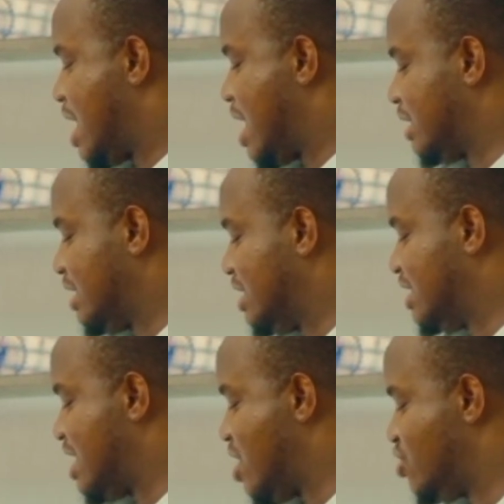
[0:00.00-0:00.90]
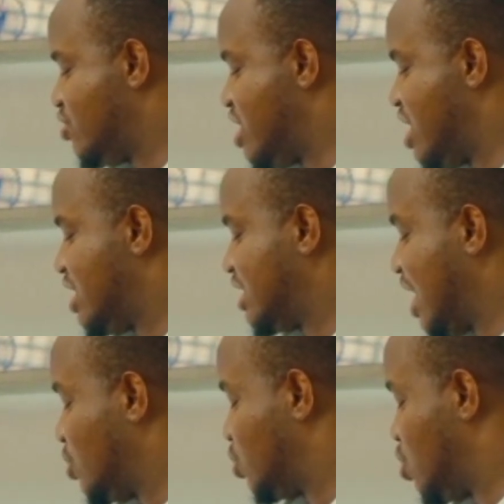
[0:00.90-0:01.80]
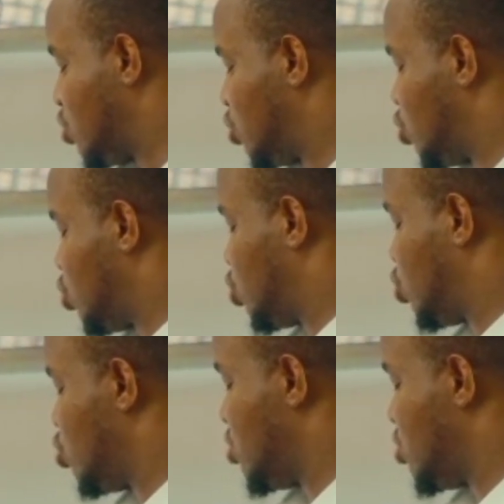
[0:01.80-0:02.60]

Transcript: at least 900,000 to 2